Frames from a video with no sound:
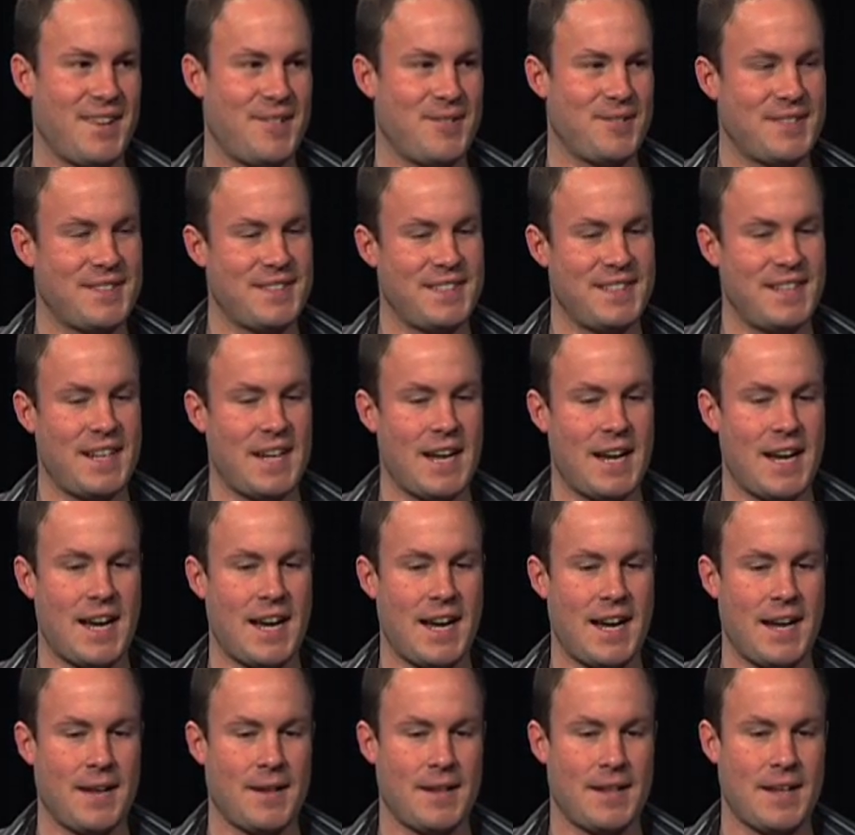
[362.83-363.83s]
We'll see.
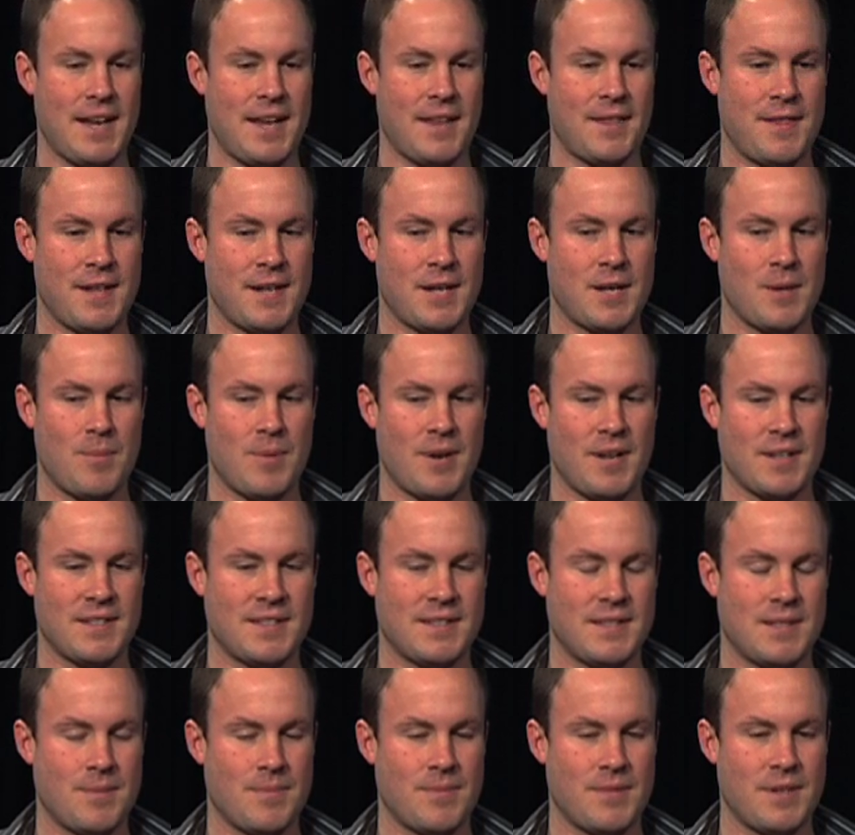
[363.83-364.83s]
I think I'm onto
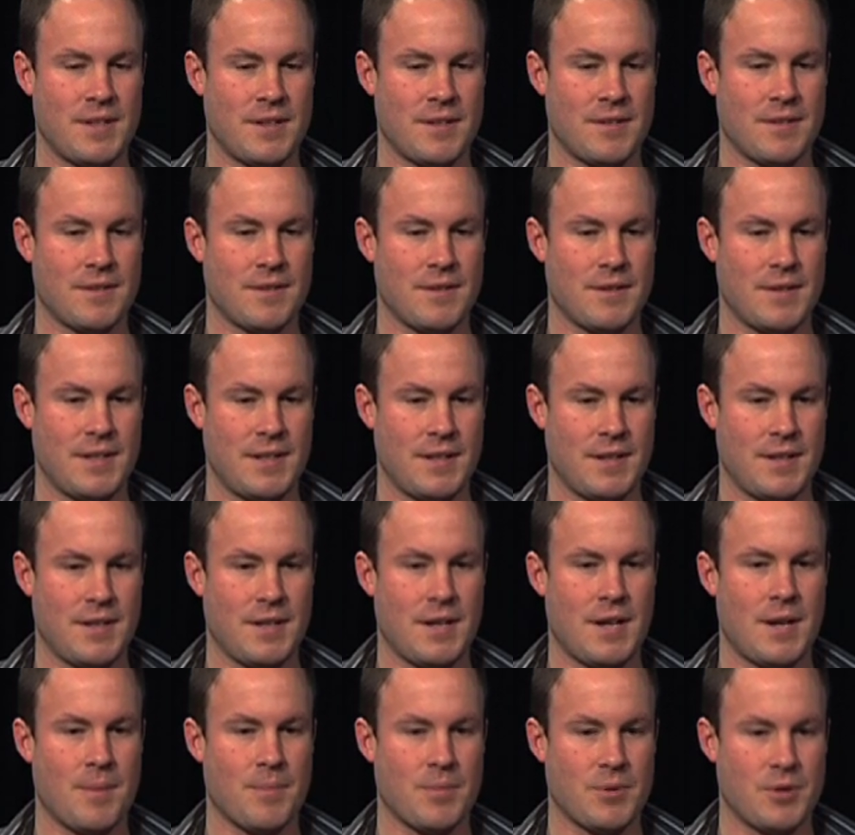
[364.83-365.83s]
something
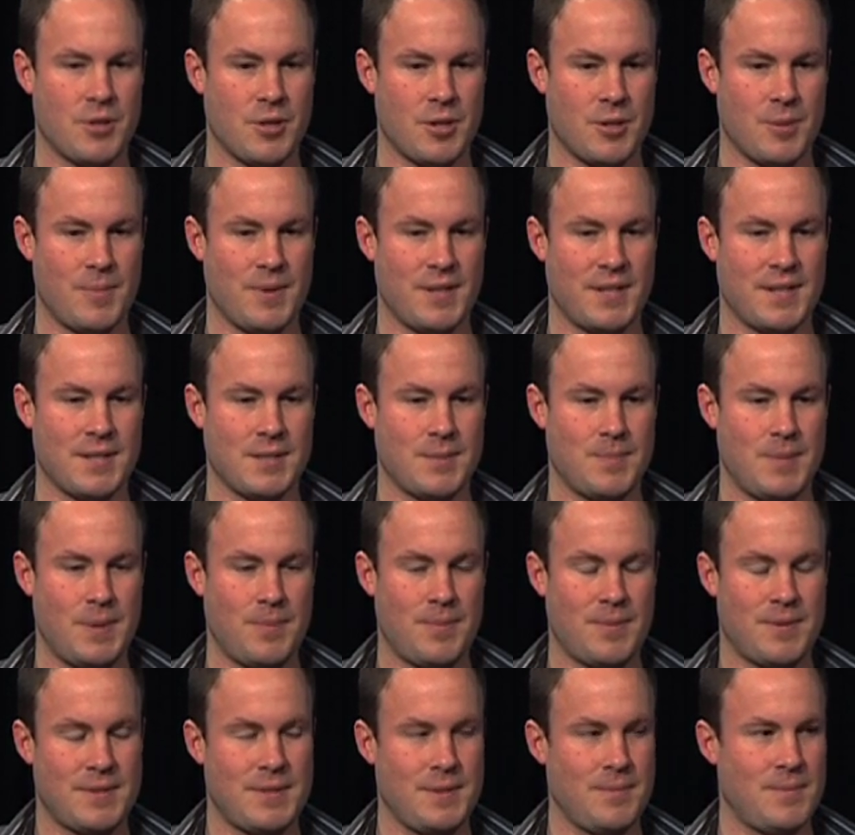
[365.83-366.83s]
good, because
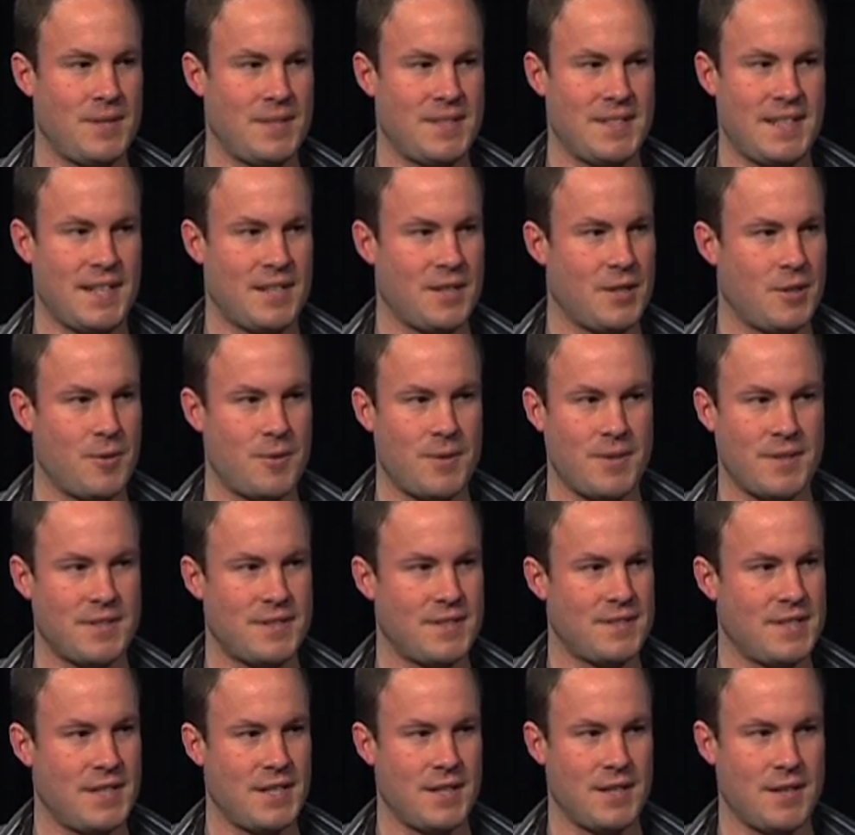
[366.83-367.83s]
people seem to take
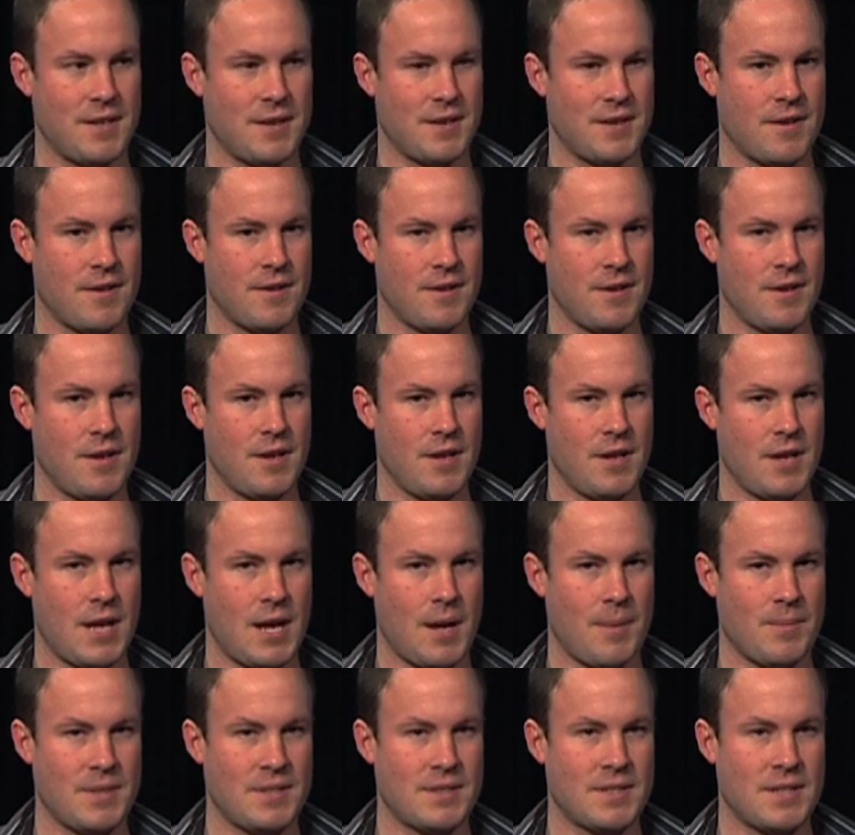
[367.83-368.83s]
notice, and
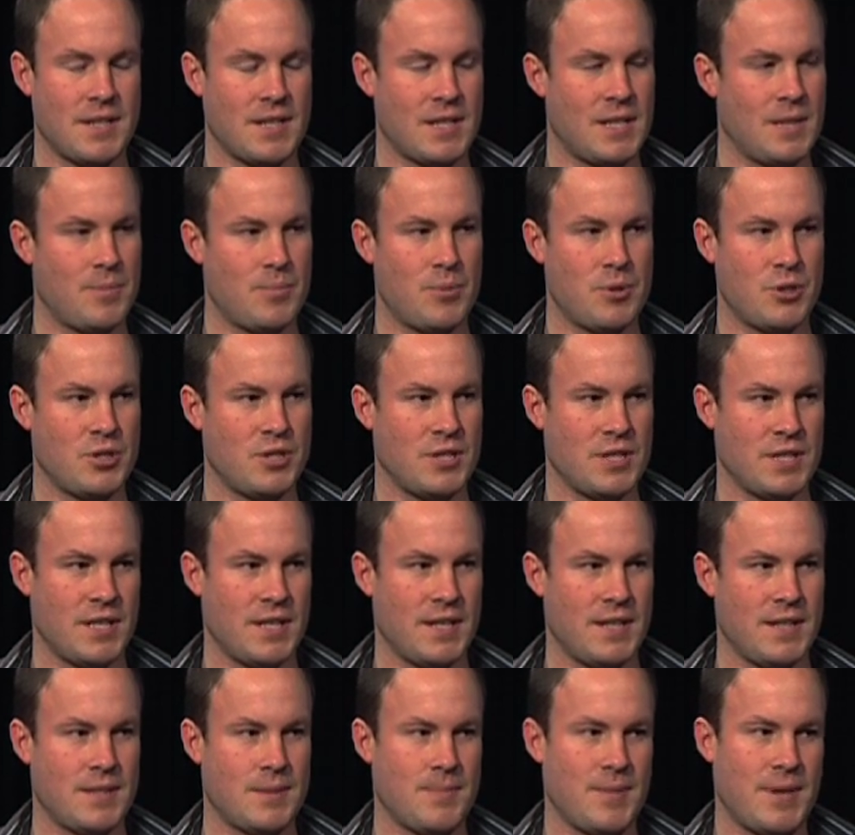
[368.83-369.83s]
I'm just going to keep pushing
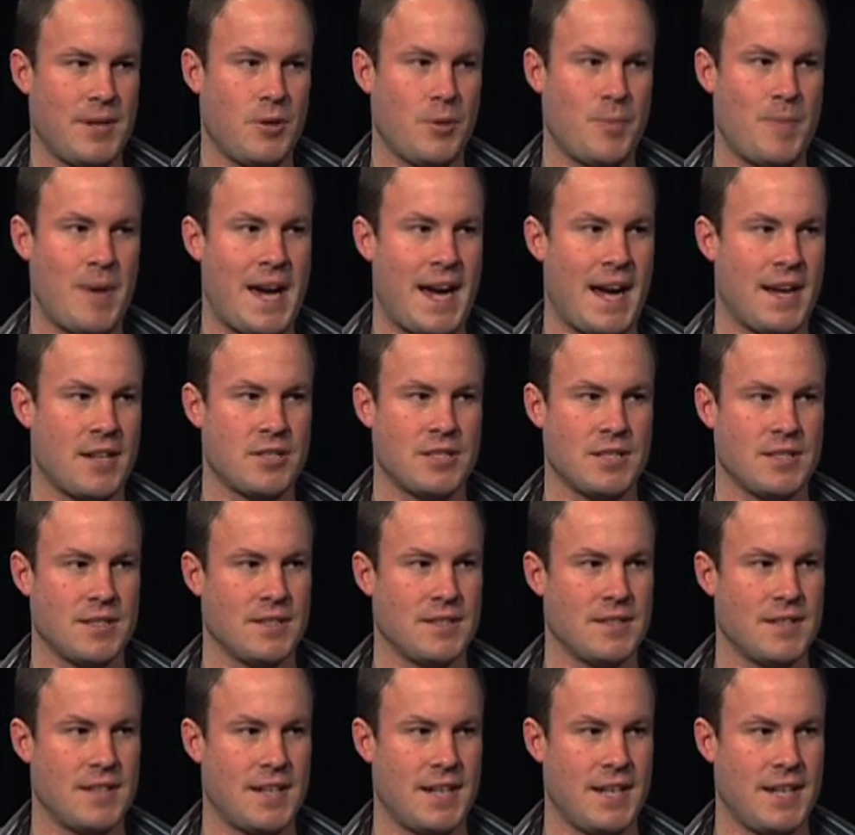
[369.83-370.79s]
it. It's my new passion.